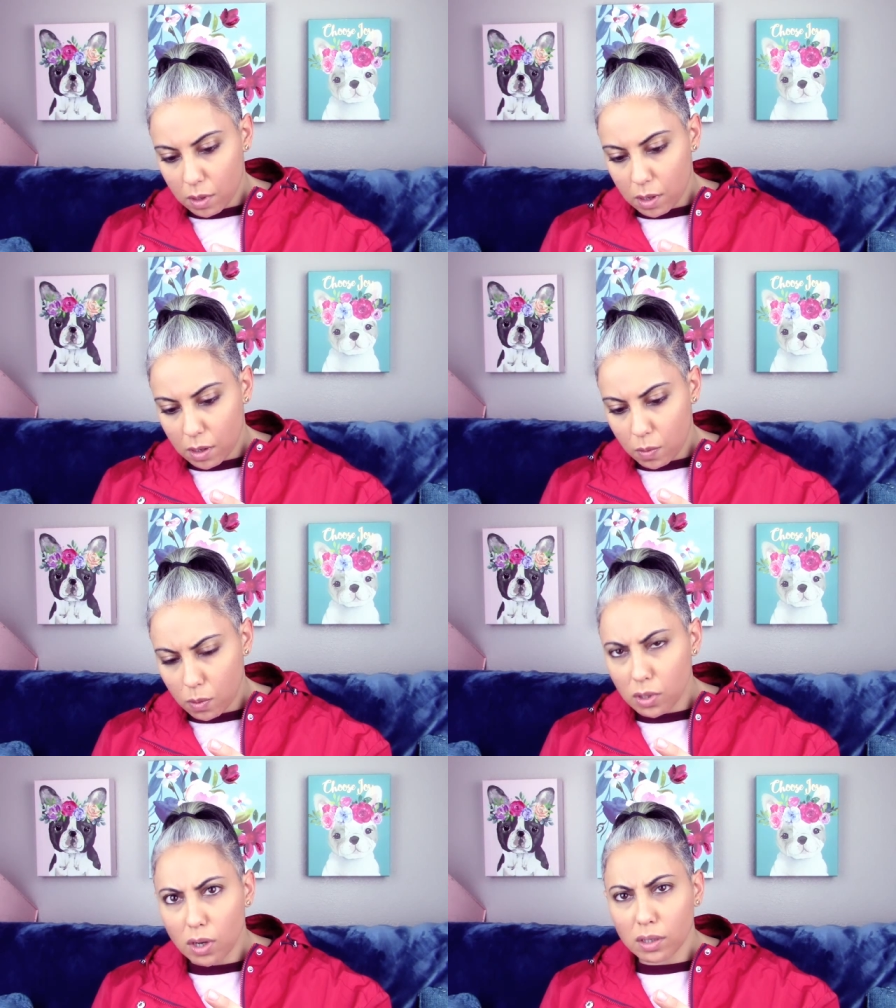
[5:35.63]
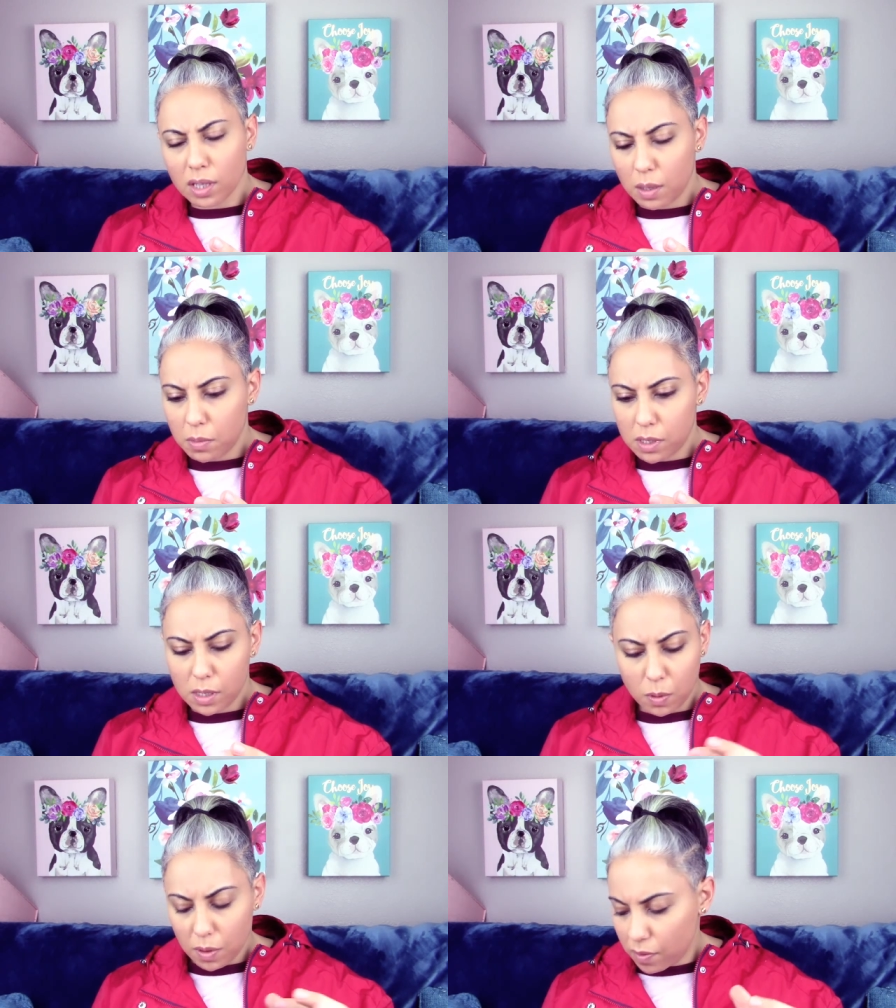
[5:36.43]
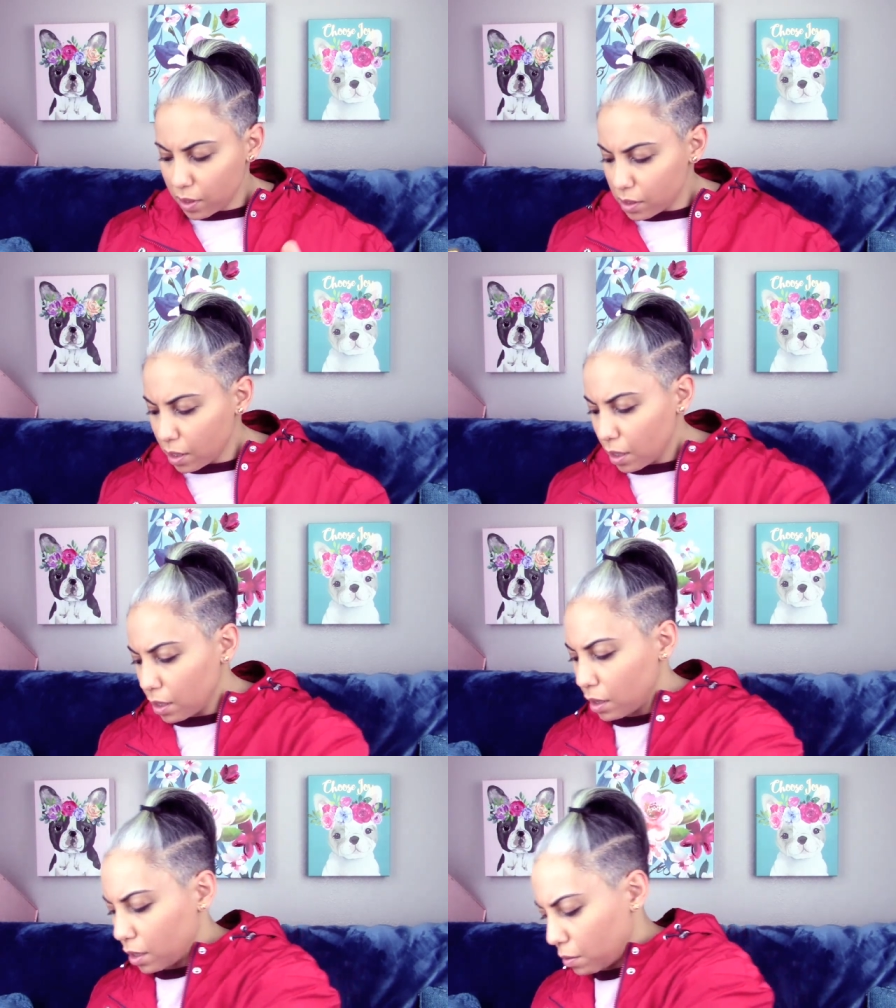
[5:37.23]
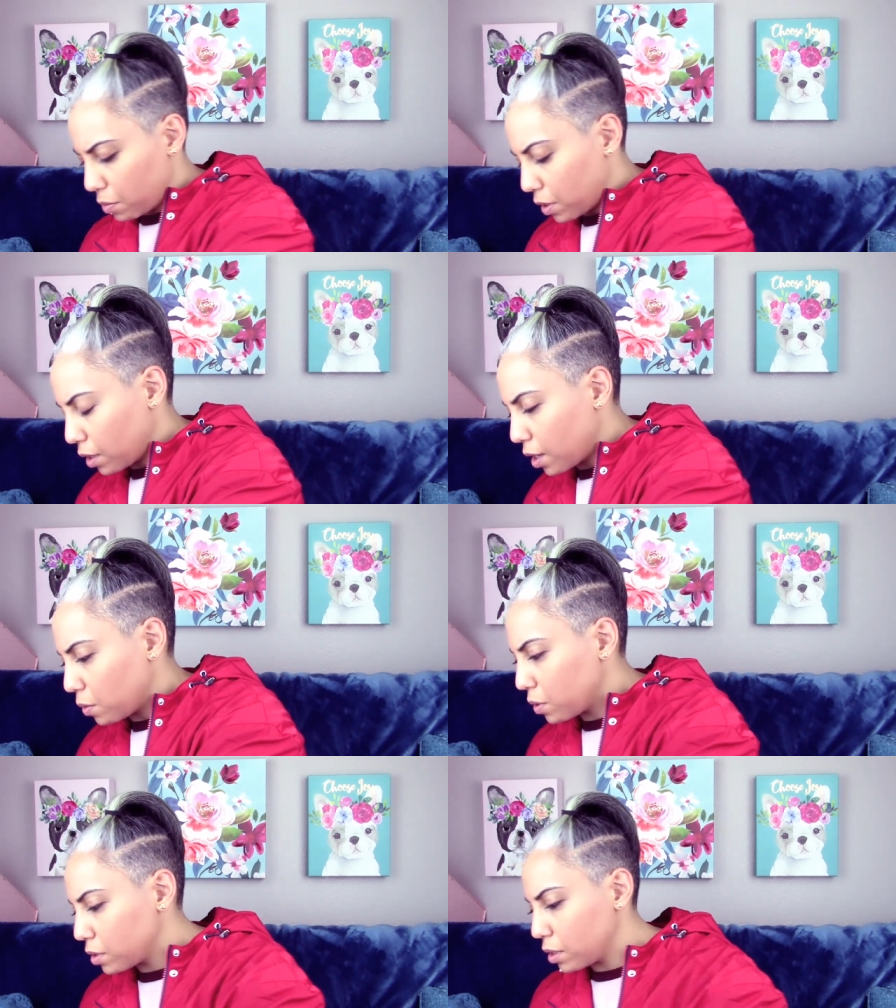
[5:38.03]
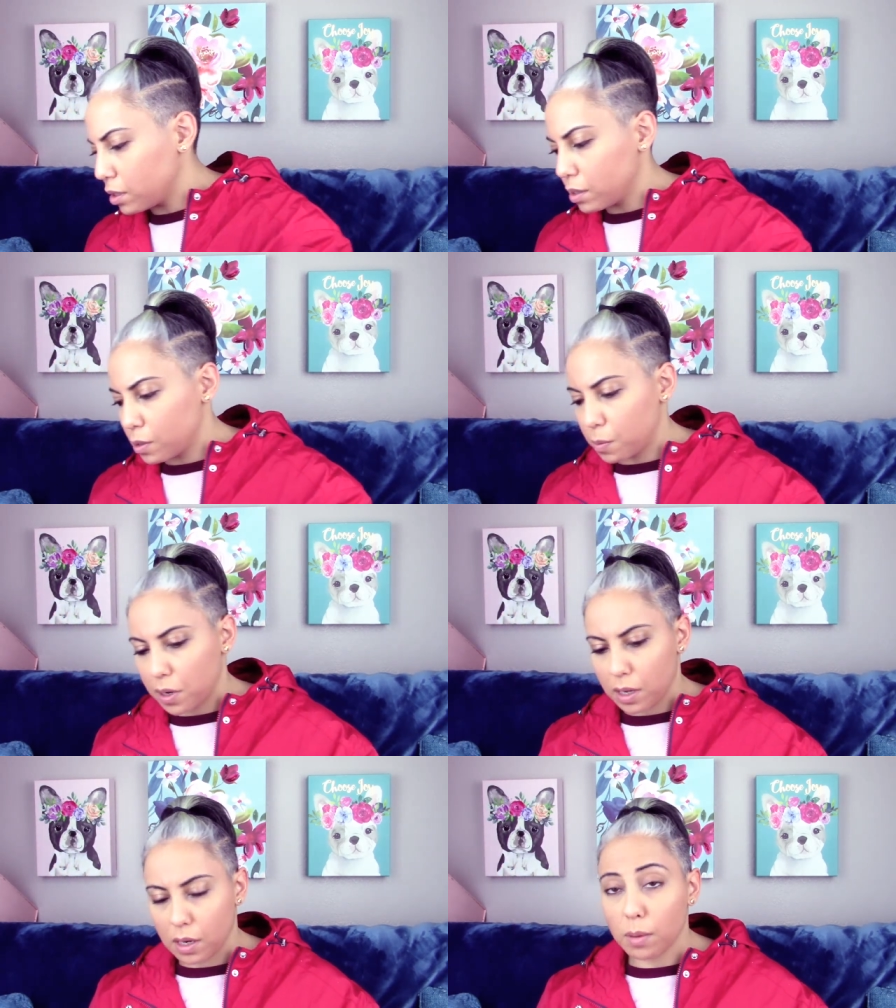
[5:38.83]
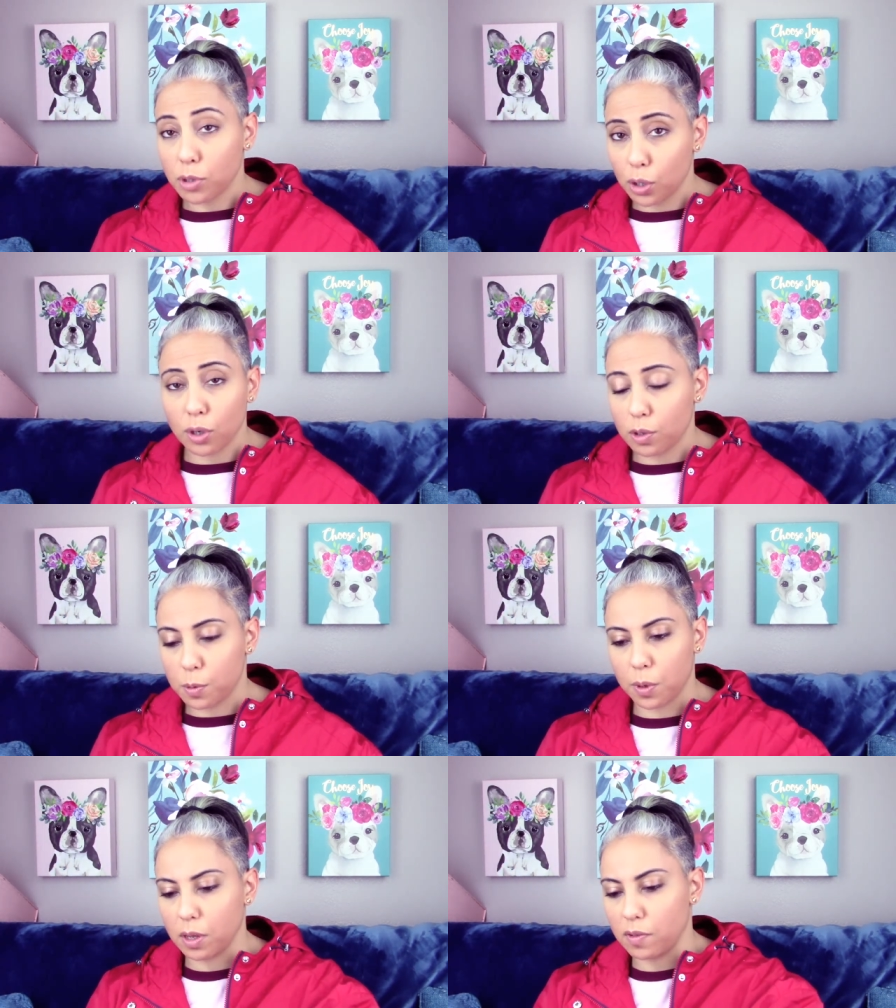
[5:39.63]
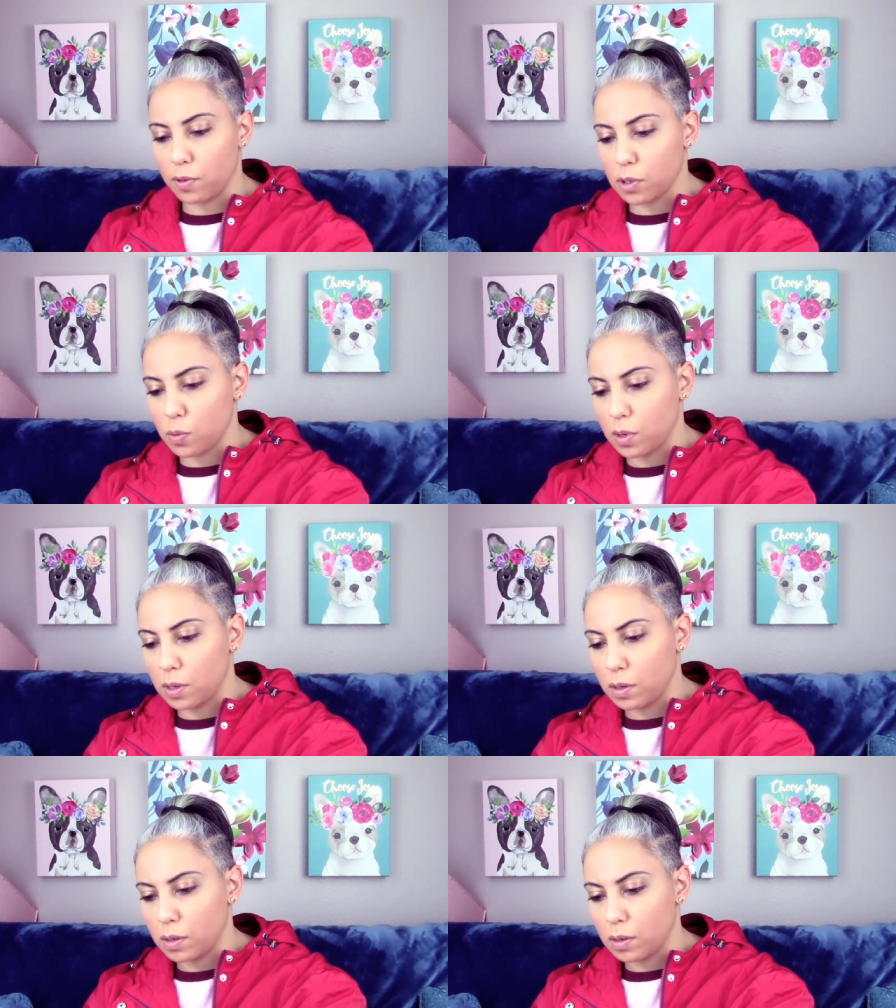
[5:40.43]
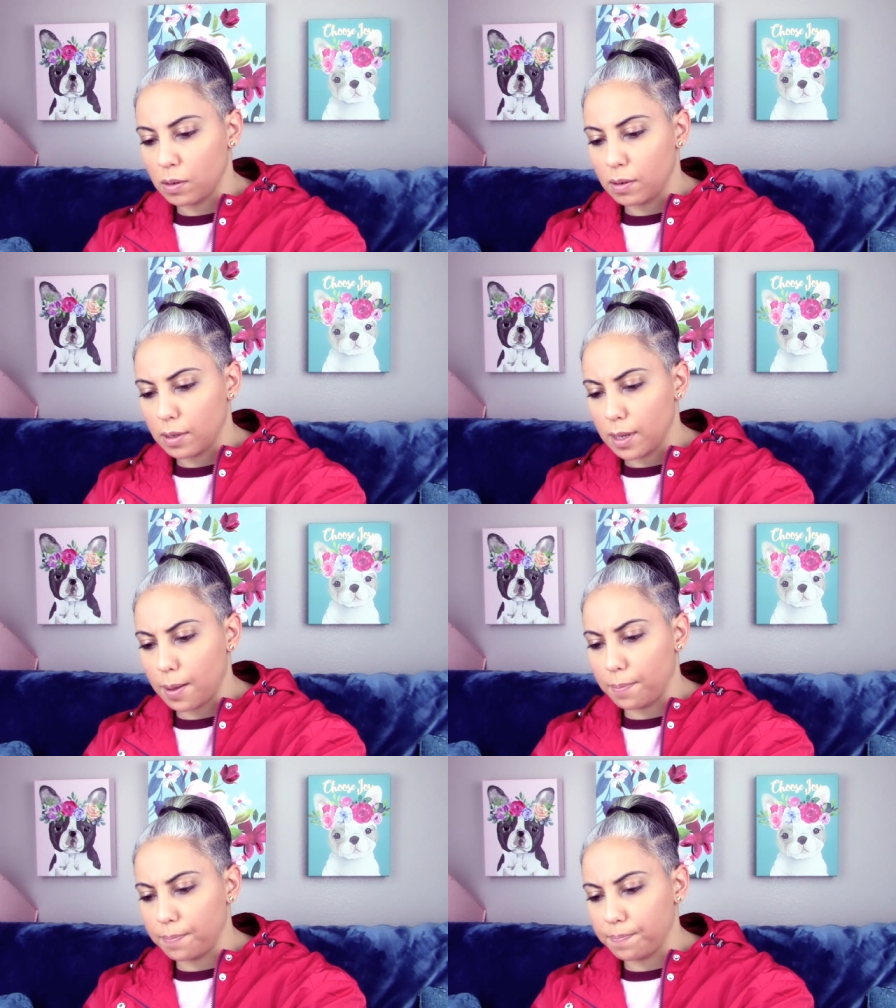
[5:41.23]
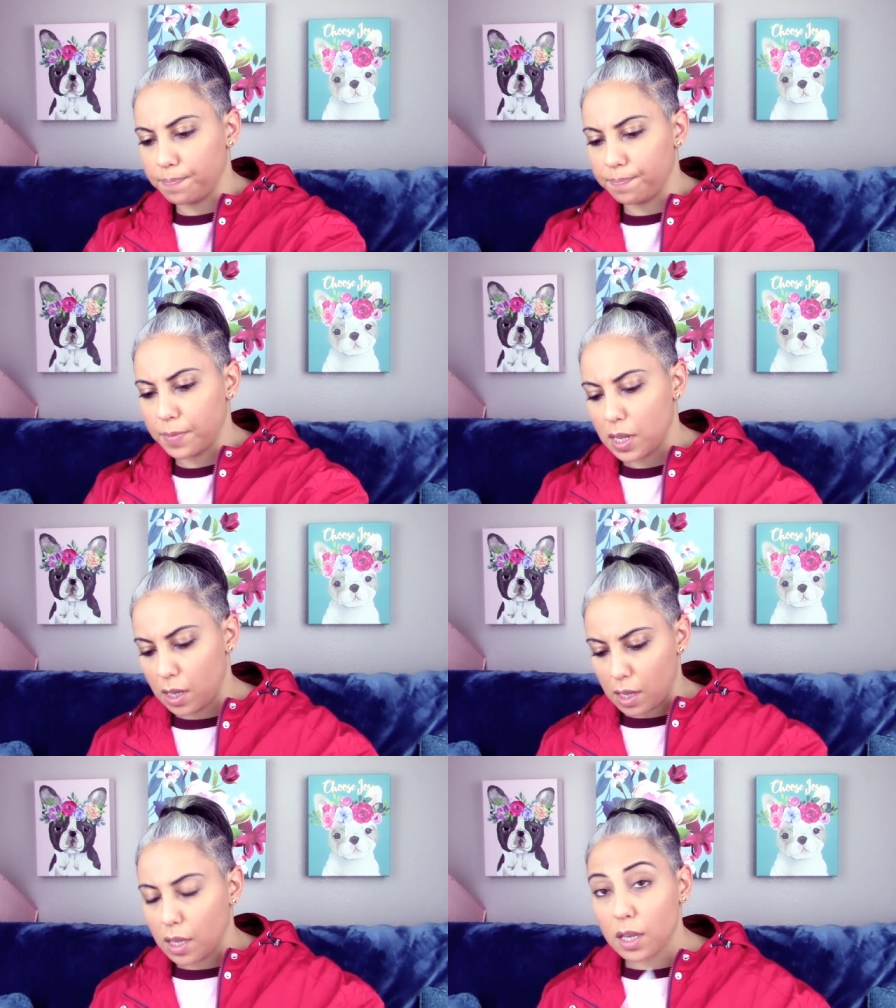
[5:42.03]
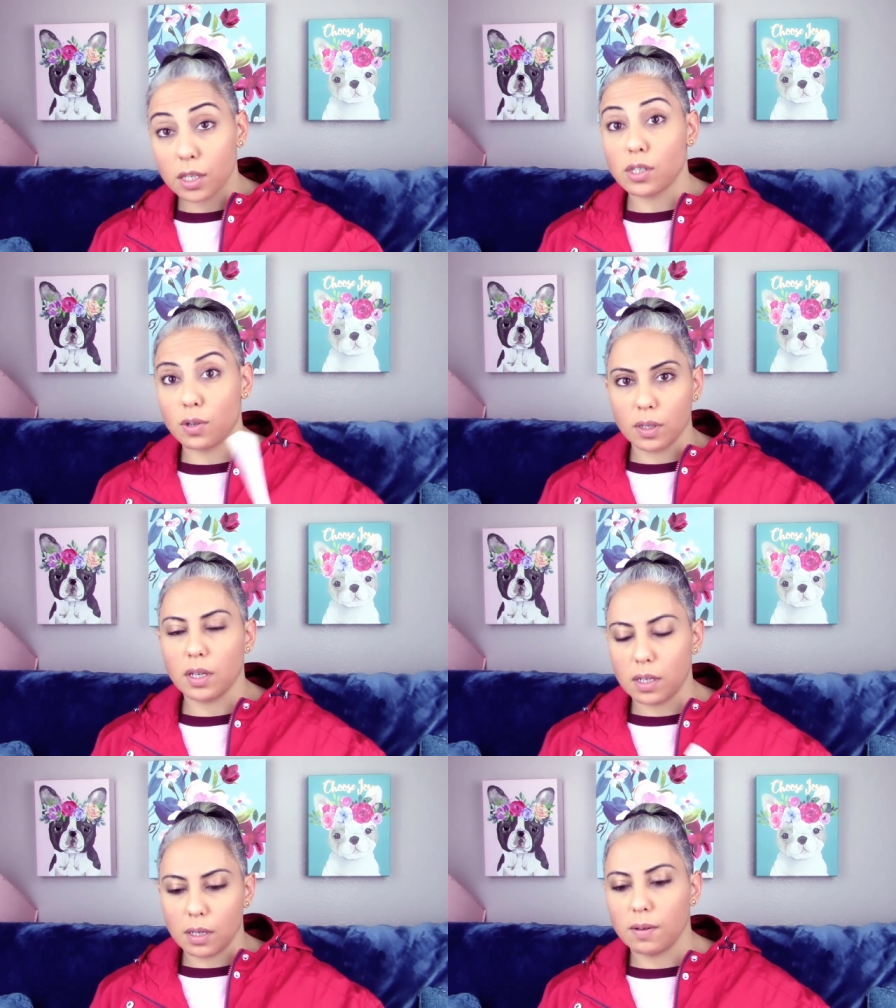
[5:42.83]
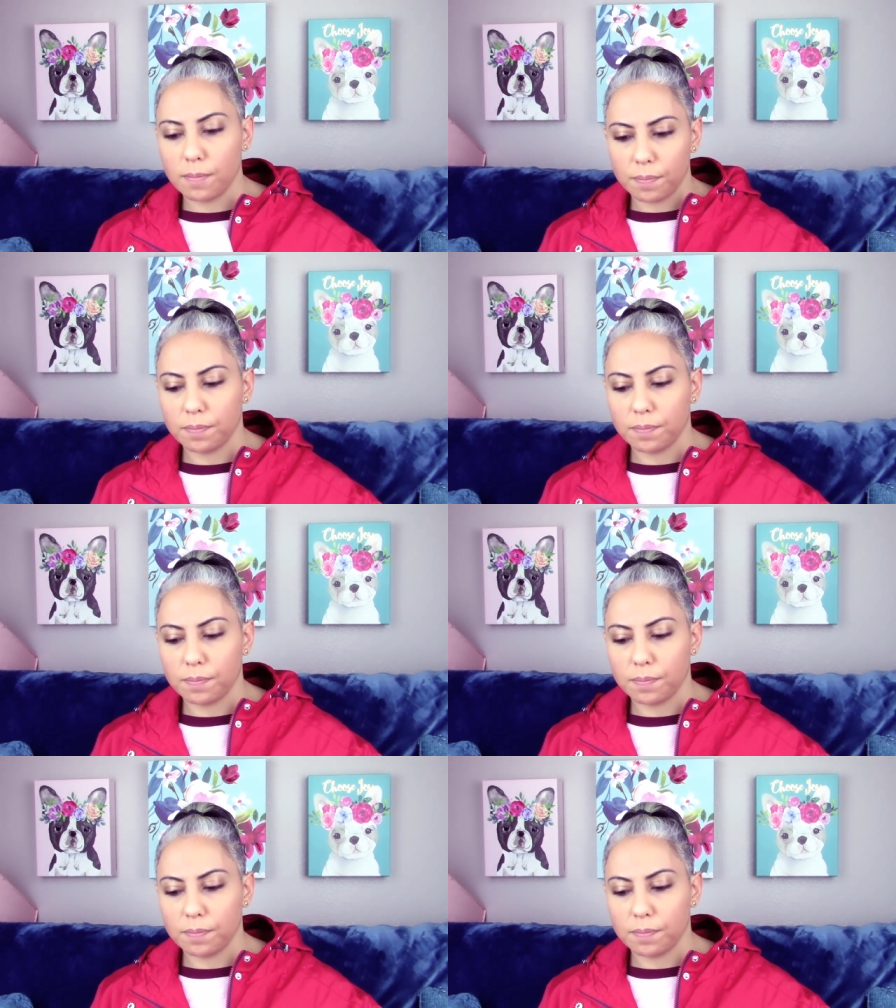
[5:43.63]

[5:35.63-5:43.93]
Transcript: uh, we'll talk to them and see if they say anything. But anyways, let's spray it. I'm sure it'll spray on the first one. Yep, it certainly did.